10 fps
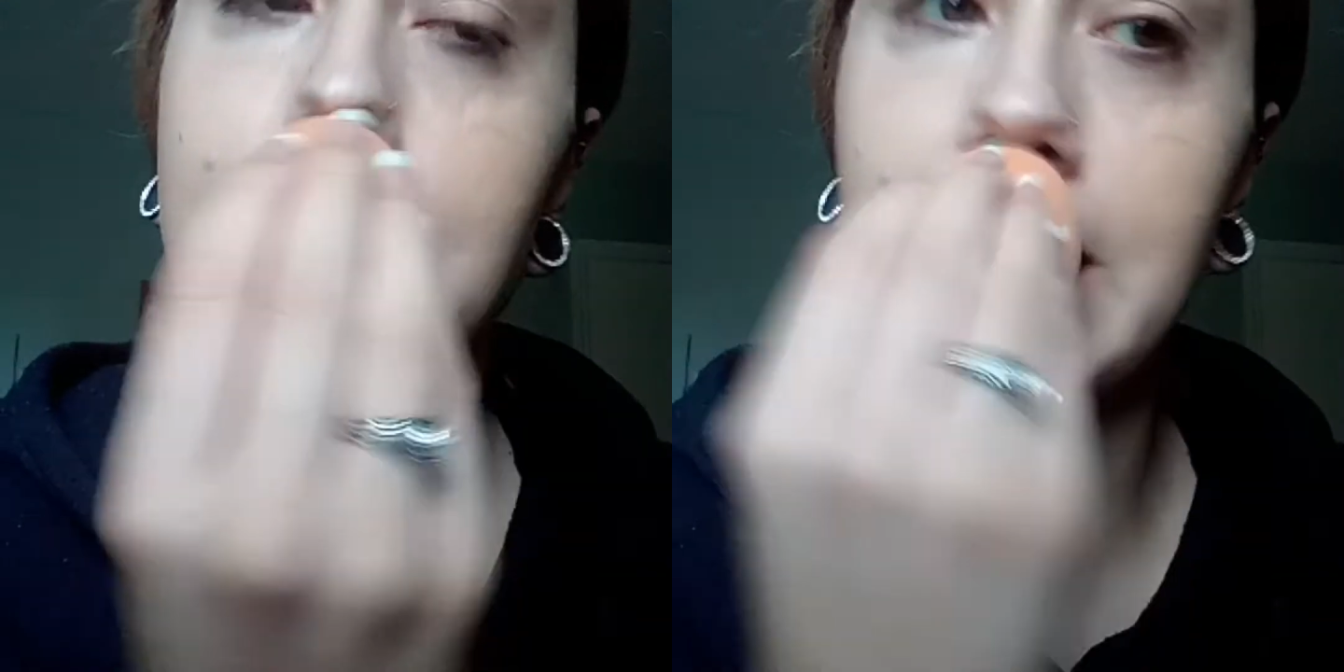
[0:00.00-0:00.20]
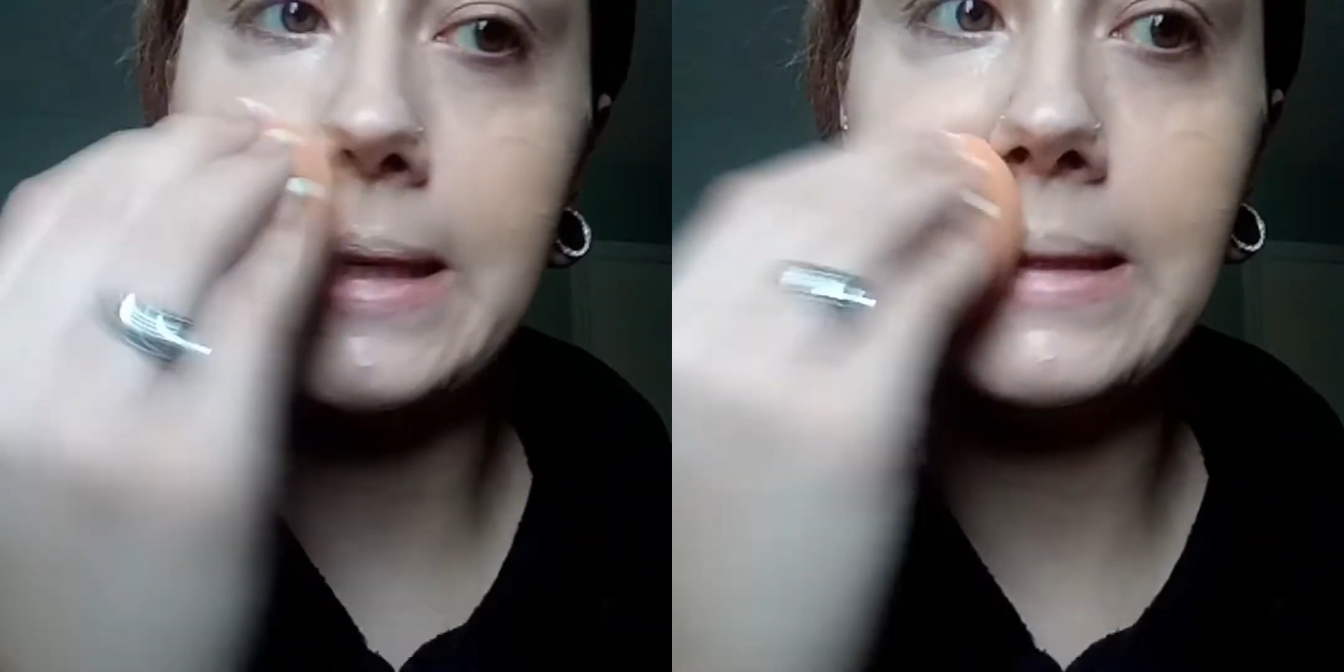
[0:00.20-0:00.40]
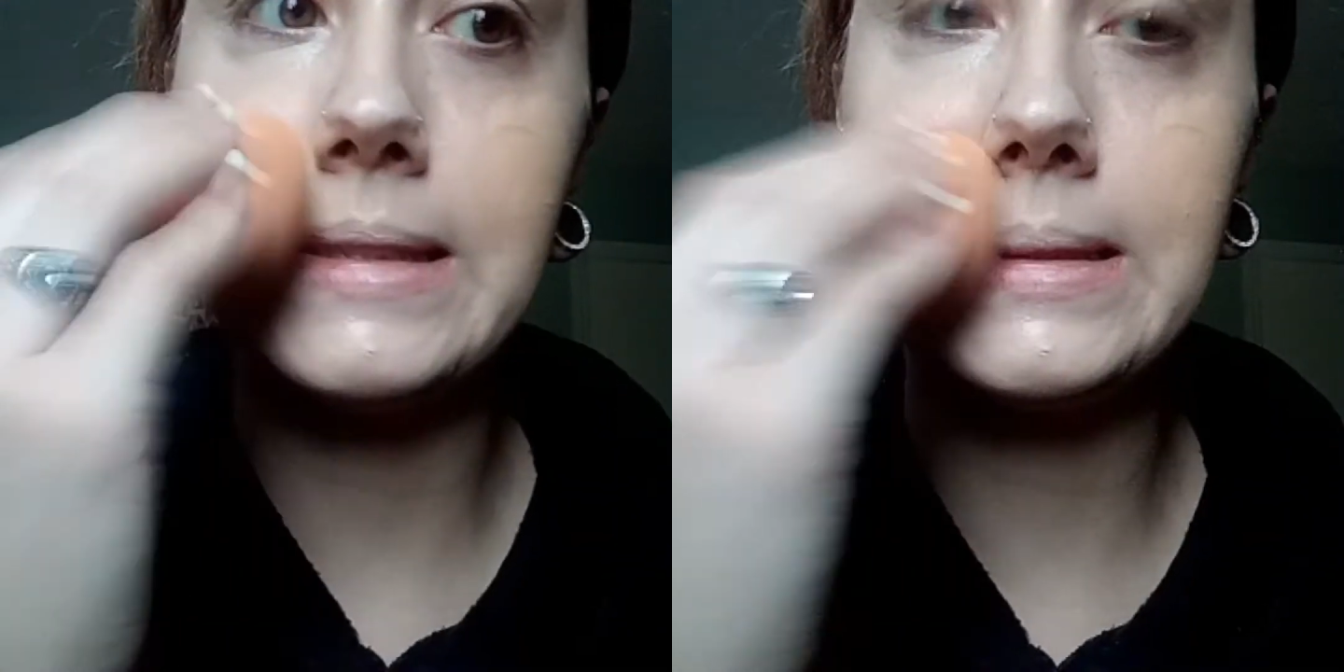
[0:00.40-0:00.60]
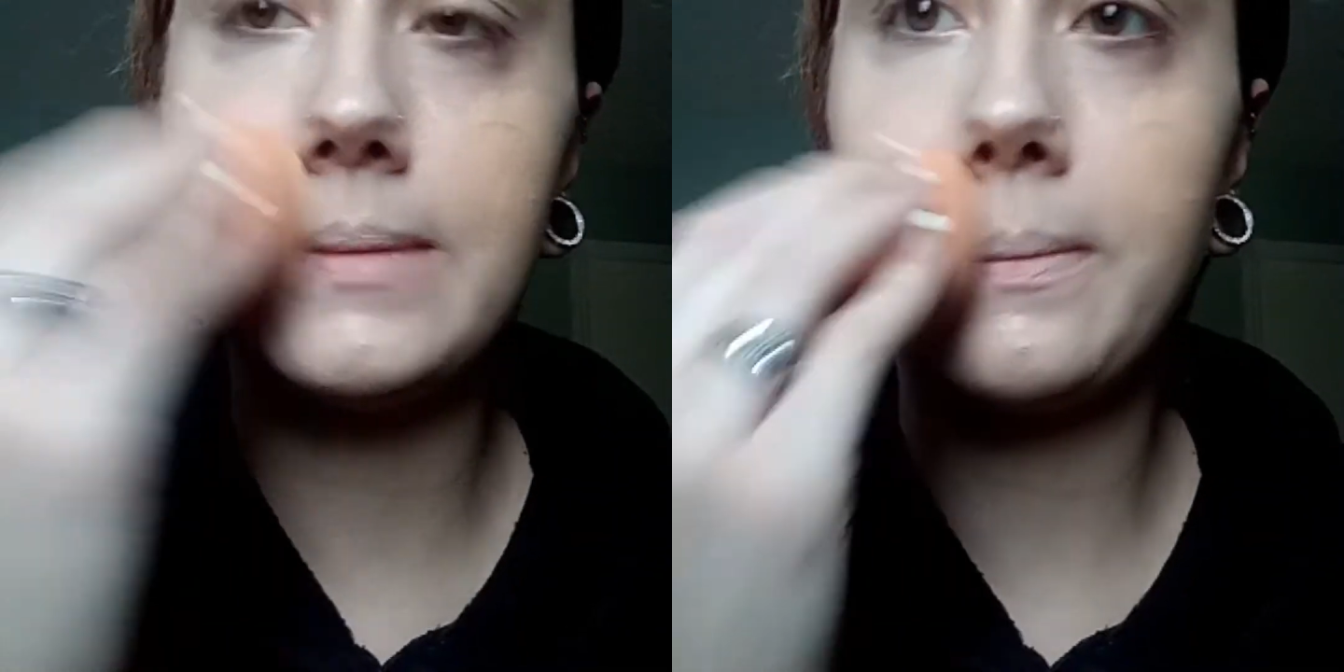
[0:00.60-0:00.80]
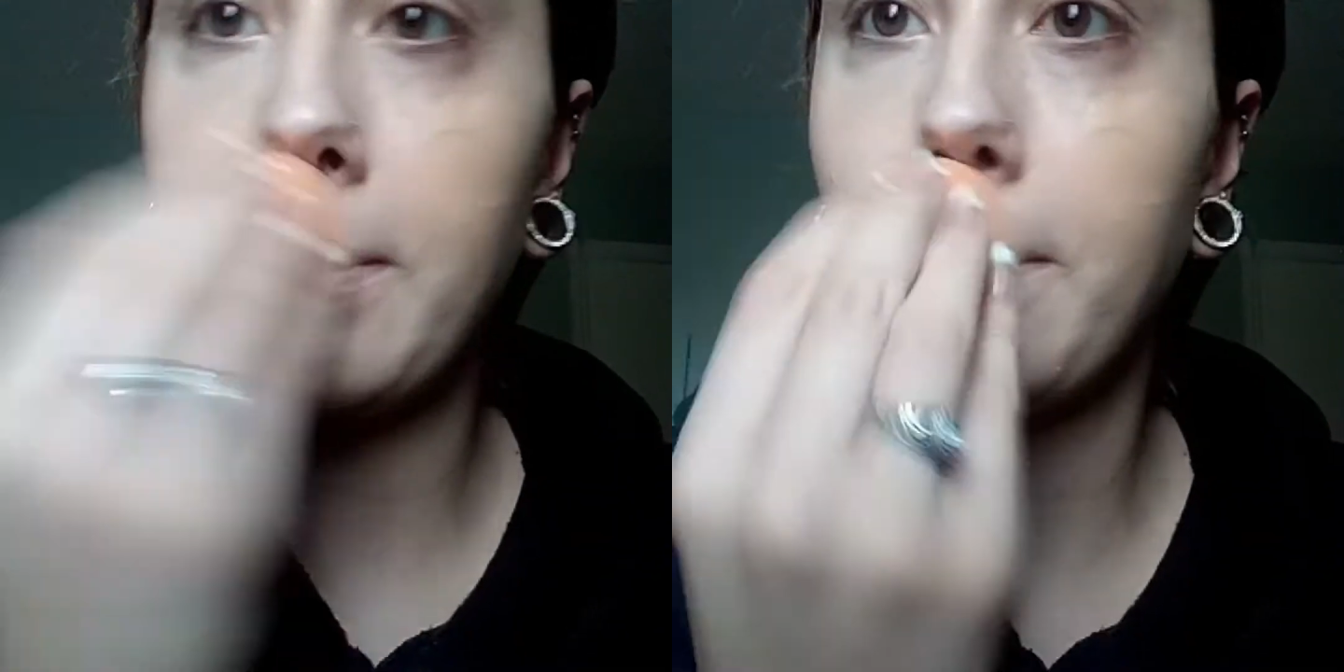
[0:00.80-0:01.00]
because
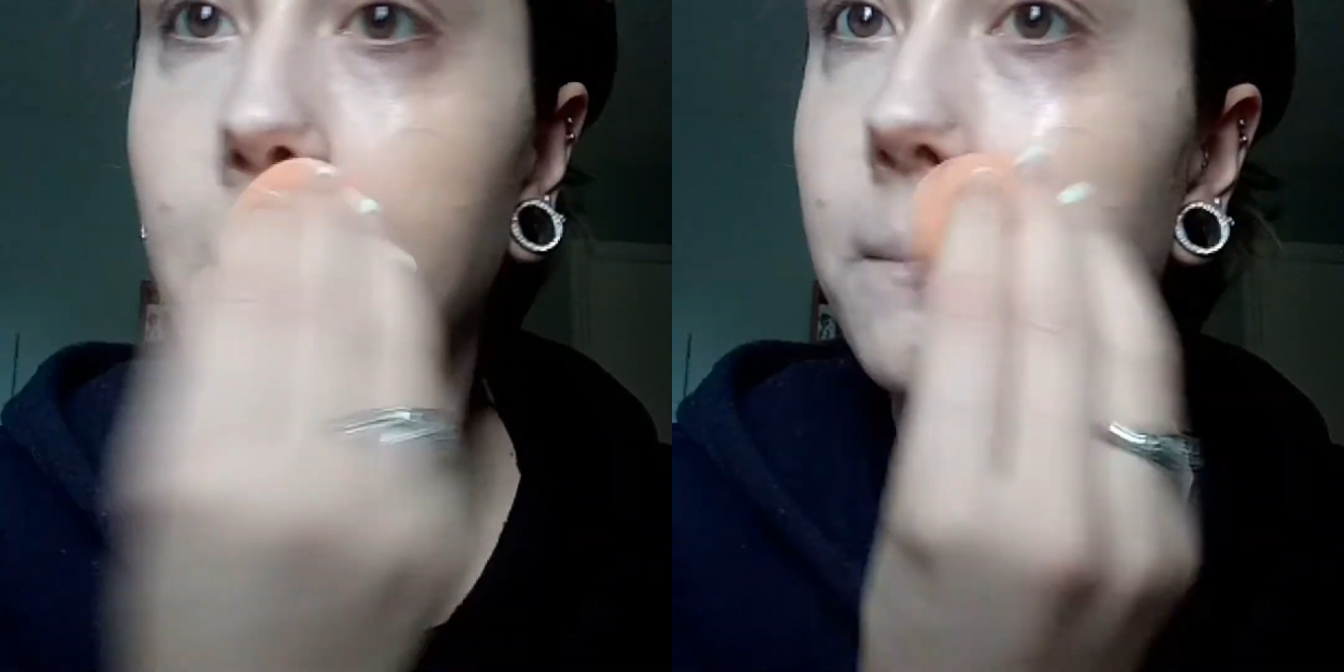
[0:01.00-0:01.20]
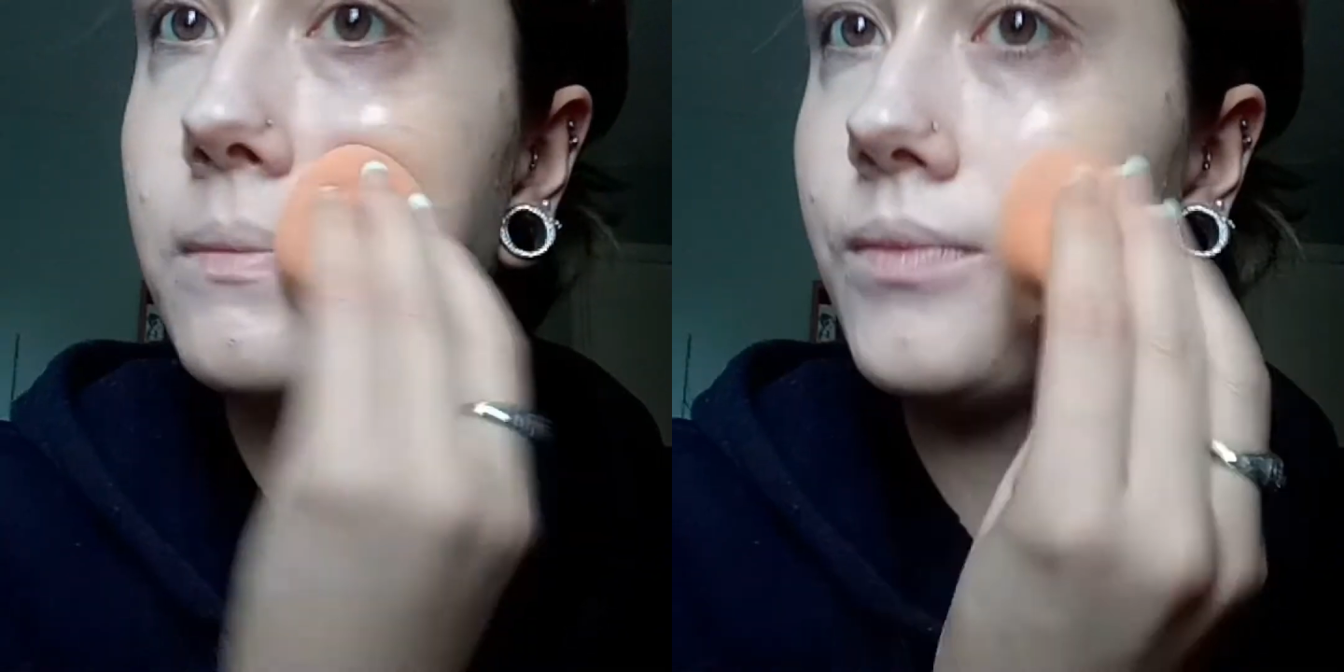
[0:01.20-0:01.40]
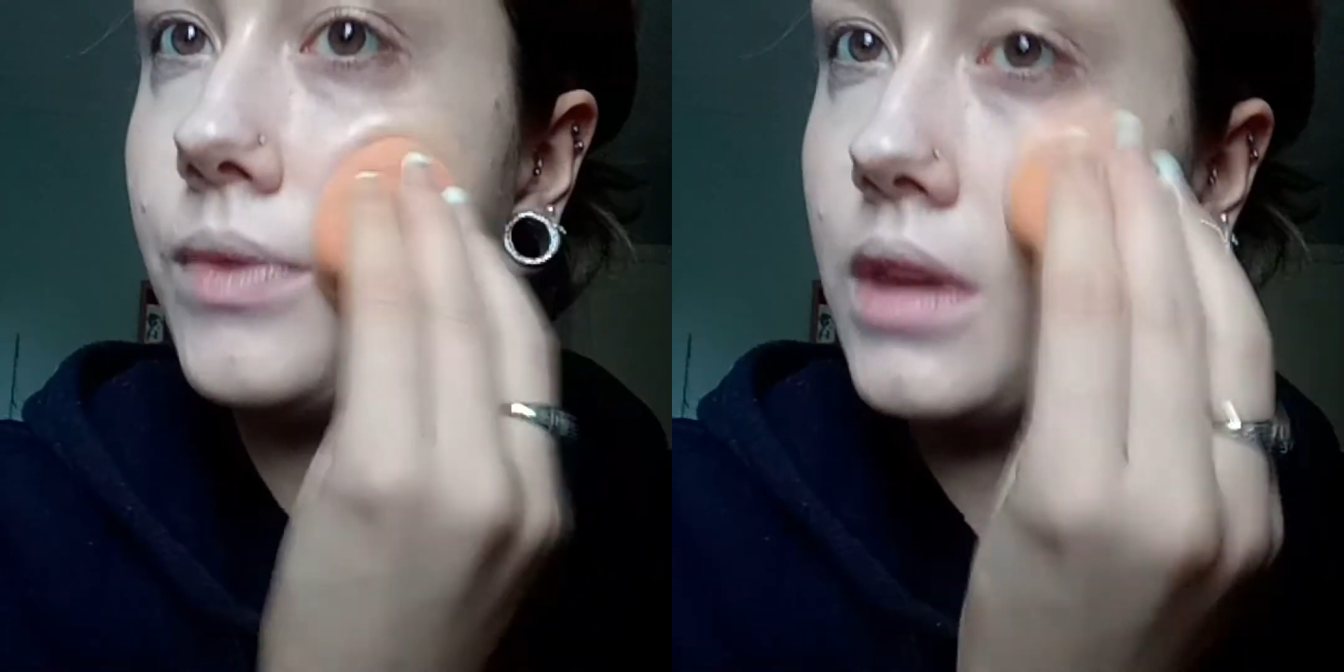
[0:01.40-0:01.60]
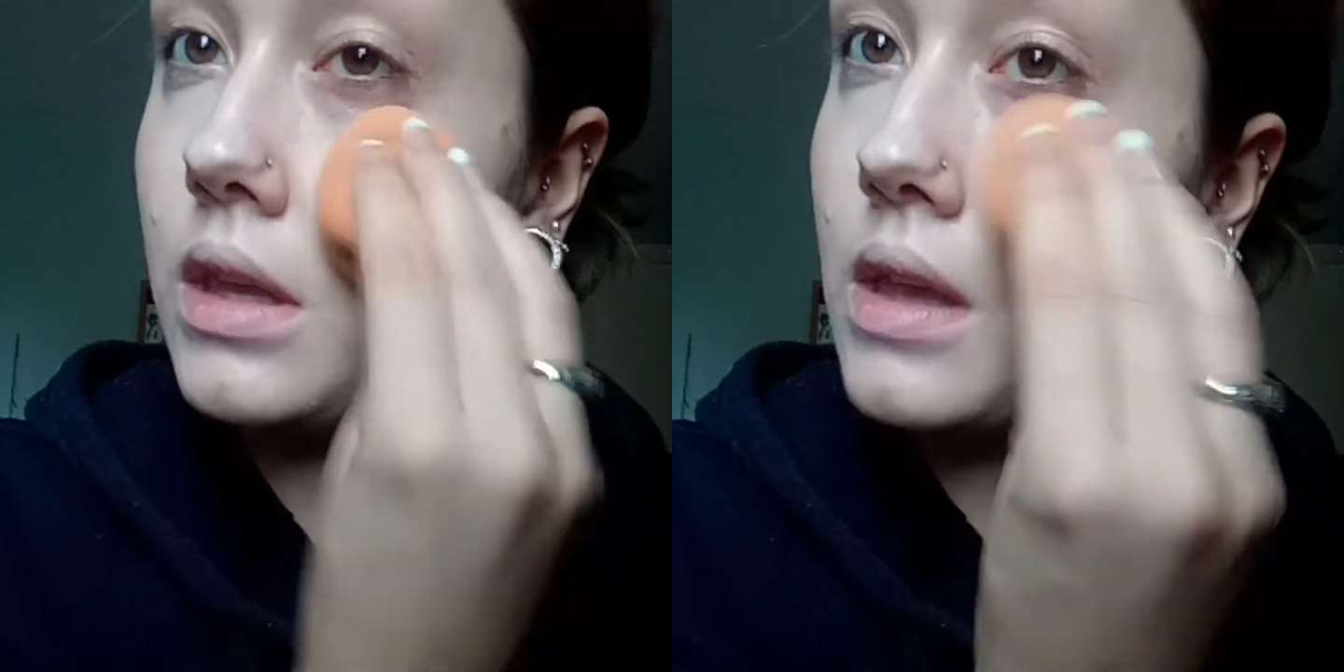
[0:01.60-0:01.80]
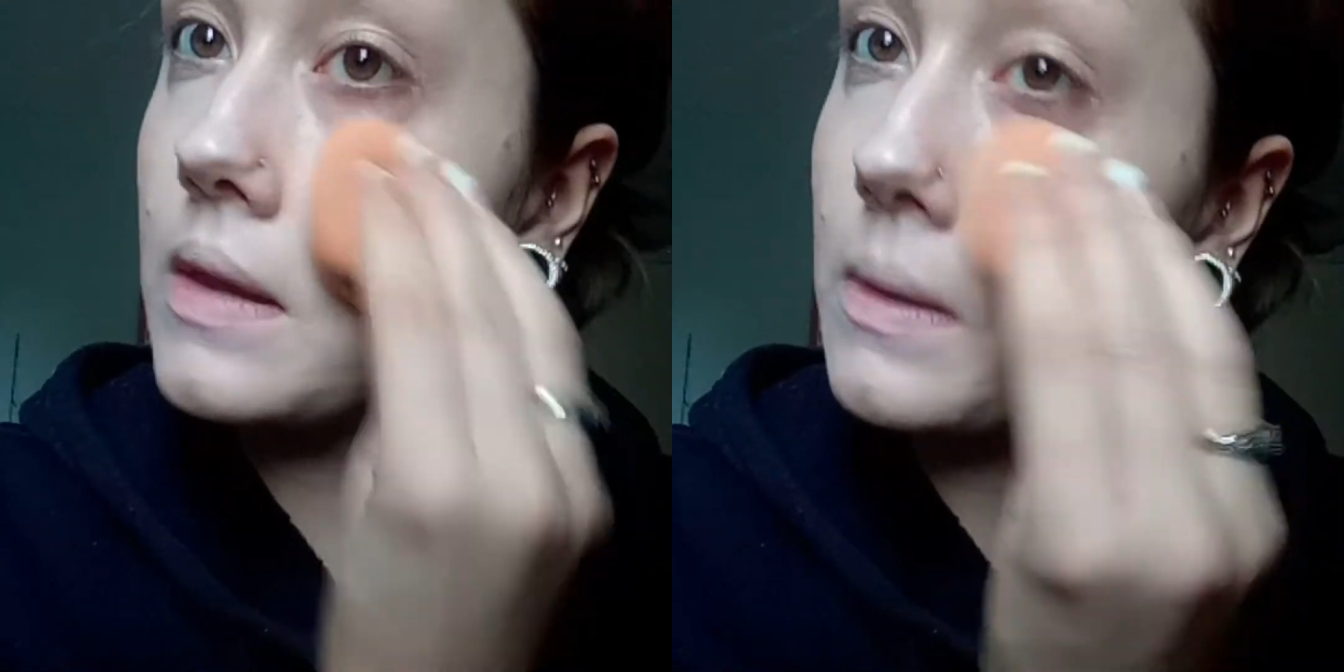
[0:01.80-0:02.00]
it
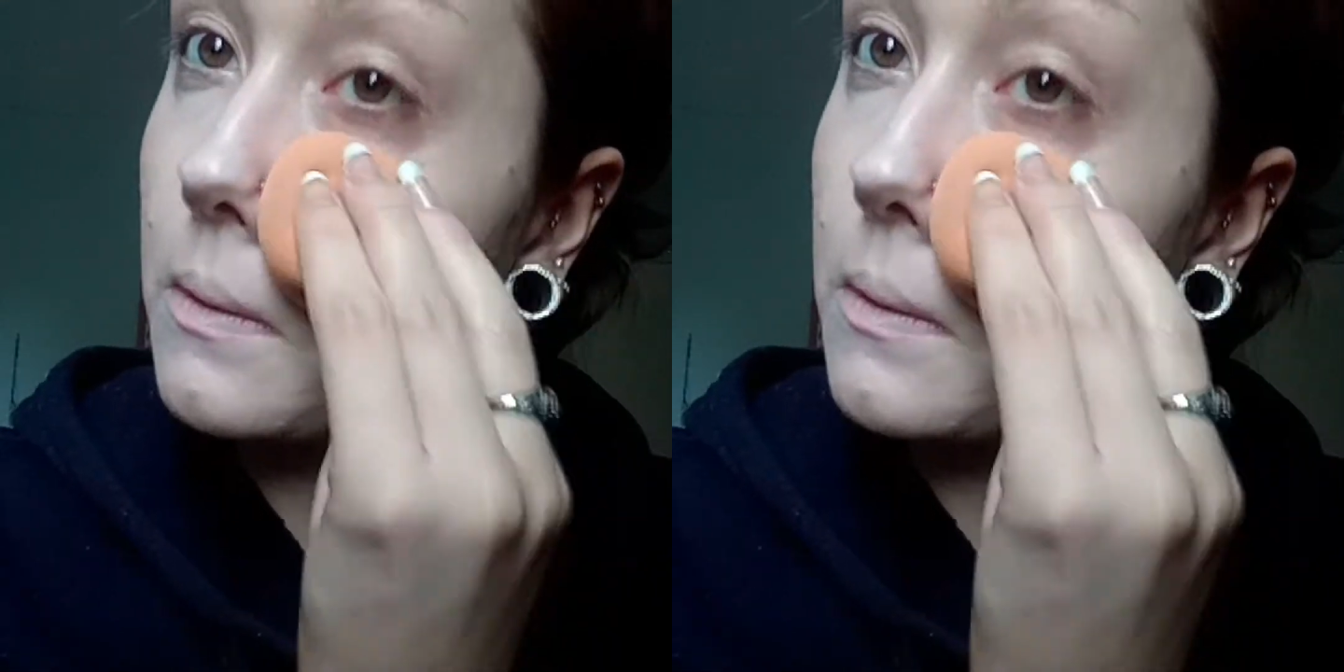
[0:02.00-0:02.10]
doesn't